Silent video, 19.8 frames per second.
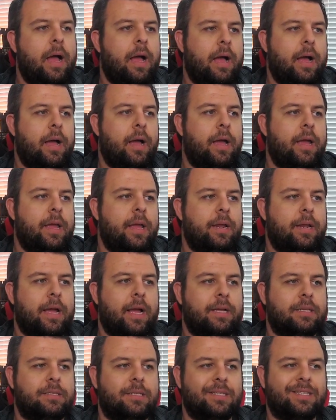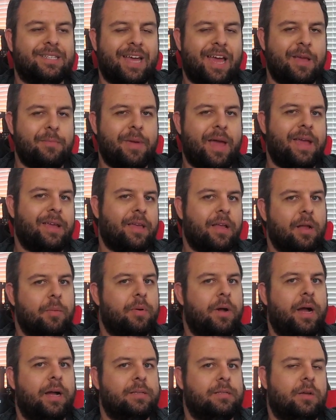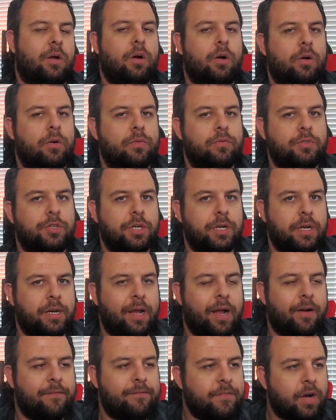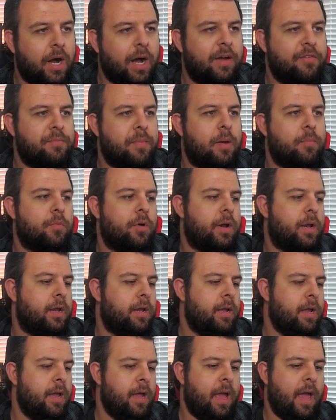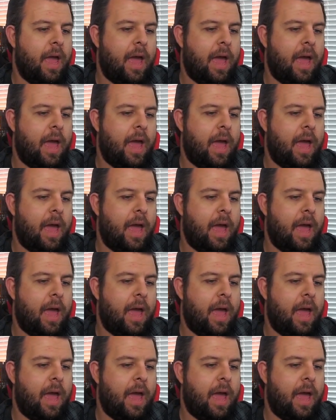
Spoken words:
It has the same 8 GB of GDDR5 memory